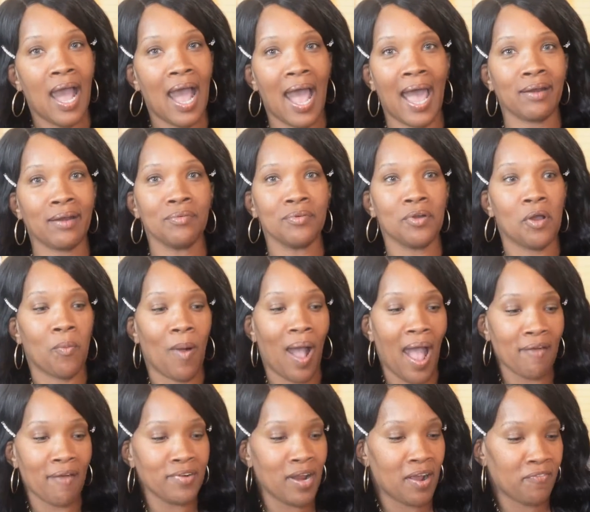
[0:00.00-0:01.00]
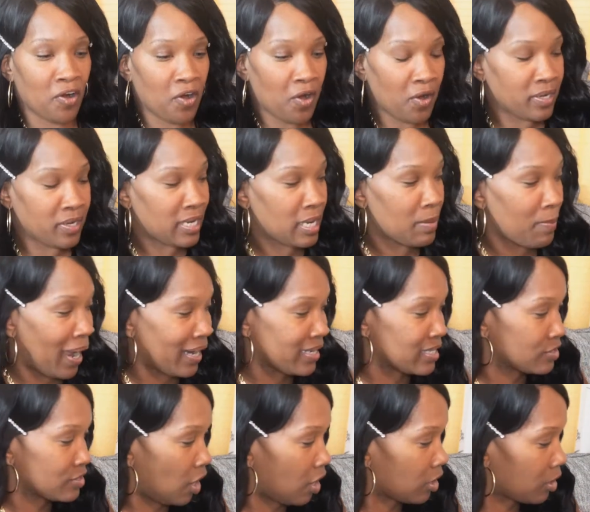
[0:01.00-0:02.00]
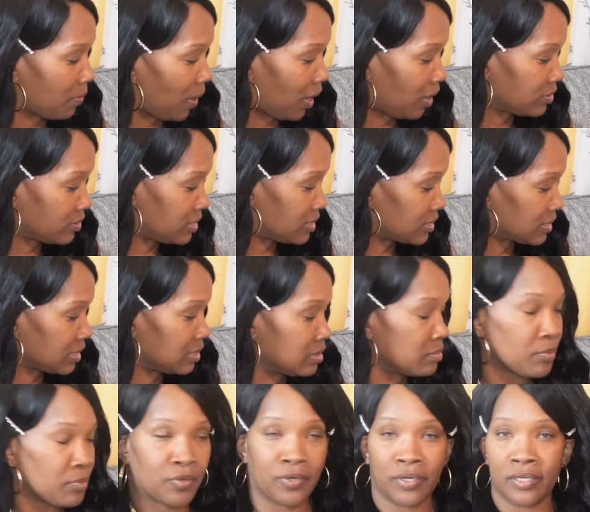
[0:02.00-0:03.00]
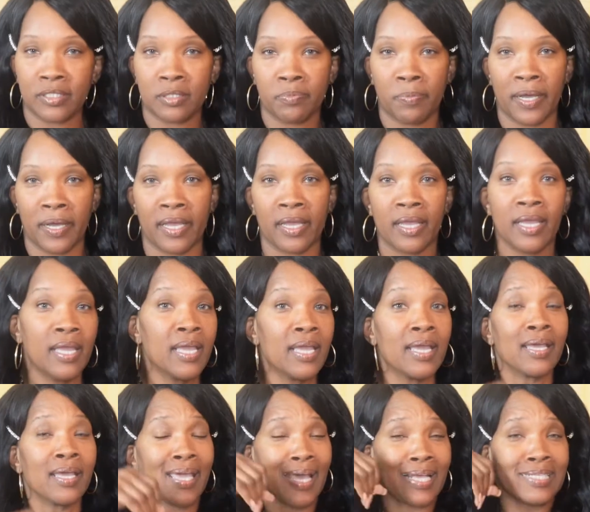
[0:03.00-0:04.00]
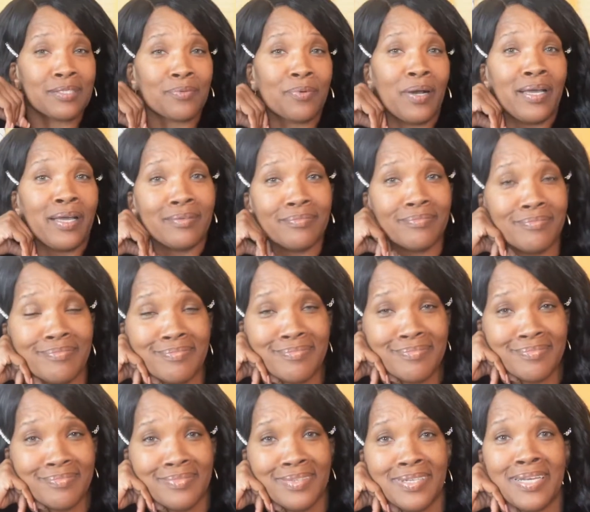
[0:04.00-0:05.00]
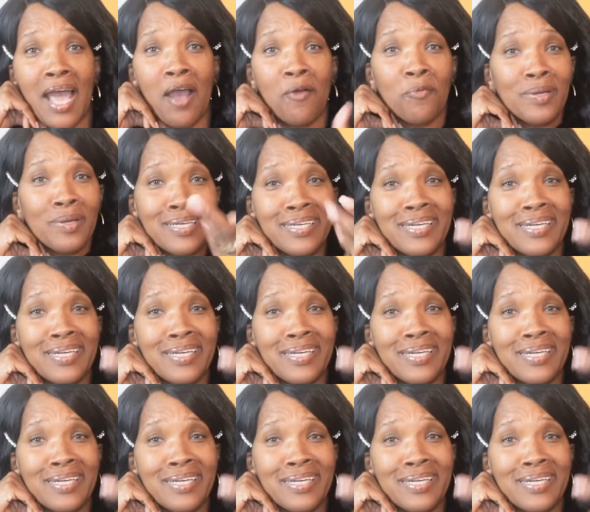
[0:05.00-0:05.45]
I don't know why I've never heard anybody talk about these clipboards, but guess what? Now we